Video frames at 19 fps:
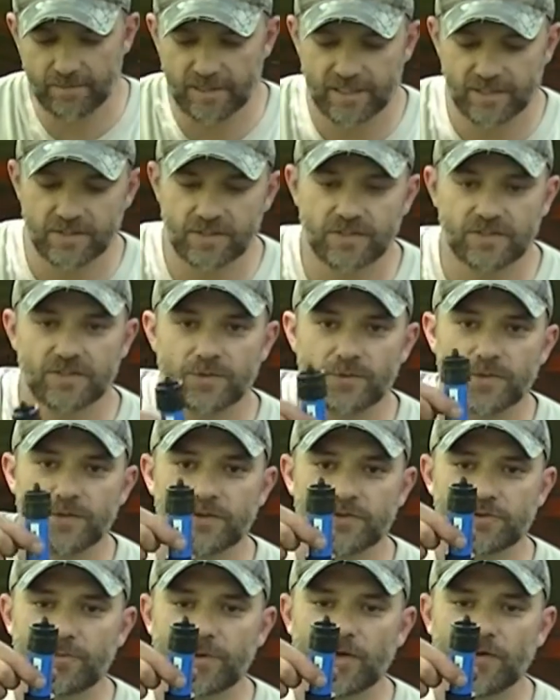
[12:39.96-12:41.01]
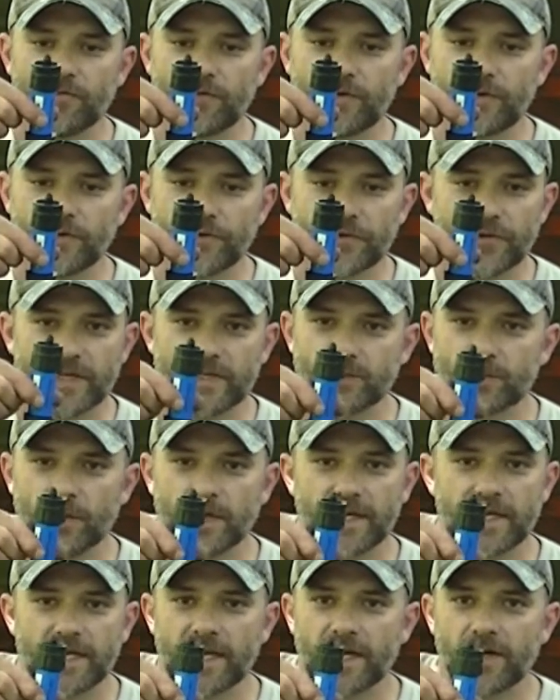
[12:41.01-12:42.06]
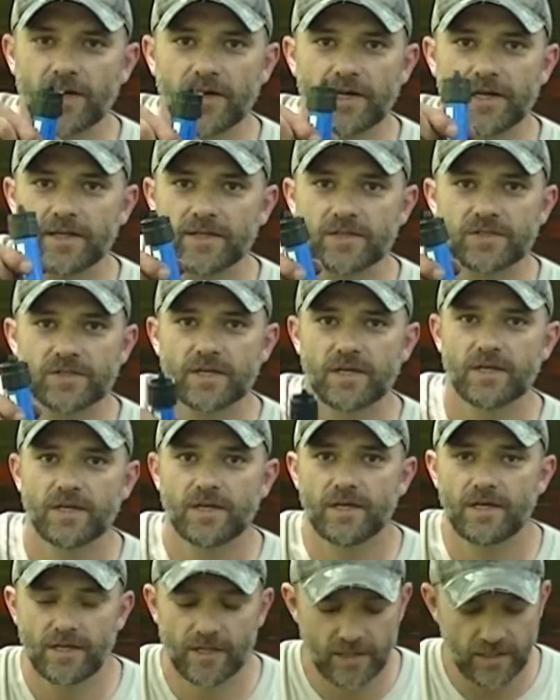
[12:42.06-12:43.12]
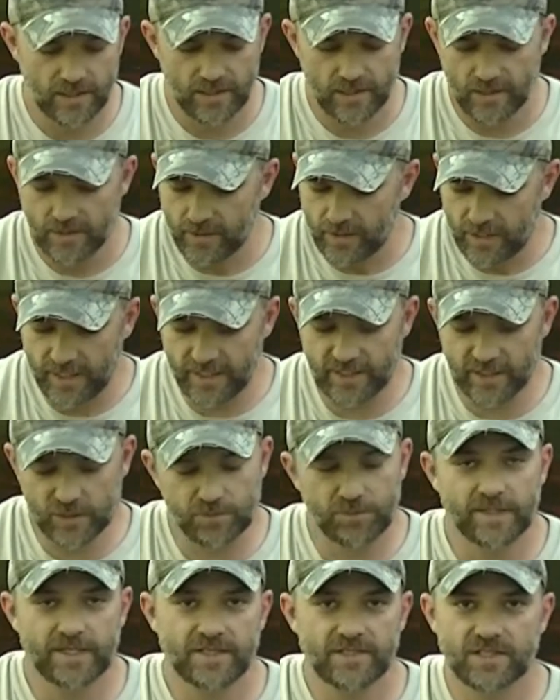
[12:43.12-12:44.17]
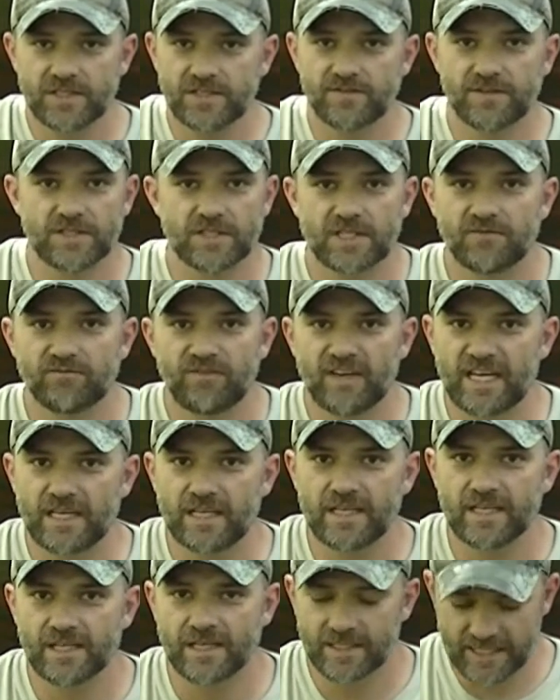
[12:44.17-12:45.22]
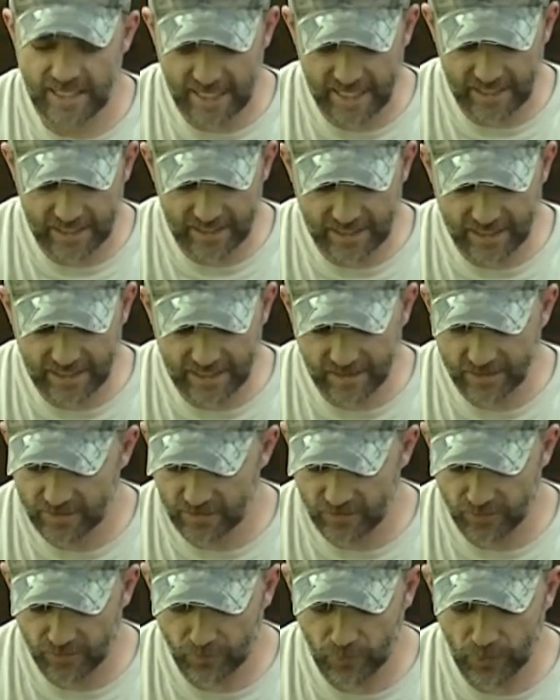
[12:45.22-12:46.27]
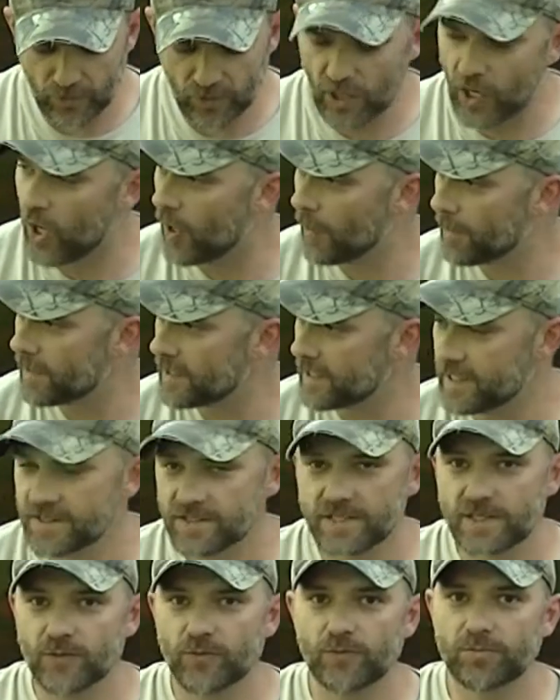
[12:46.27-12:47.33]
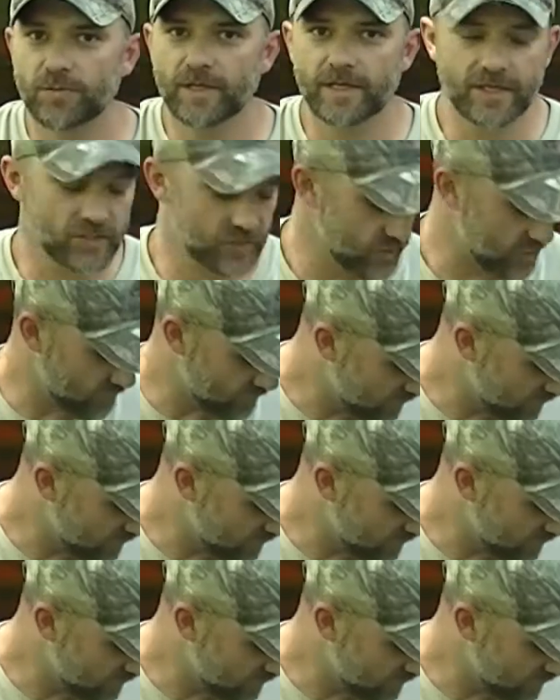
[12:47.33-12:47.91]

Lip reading: but it's just a real small filter. That's why I carry it. It's inexpensive, it's convenient, it's handy. They're real common, easy to replace. You can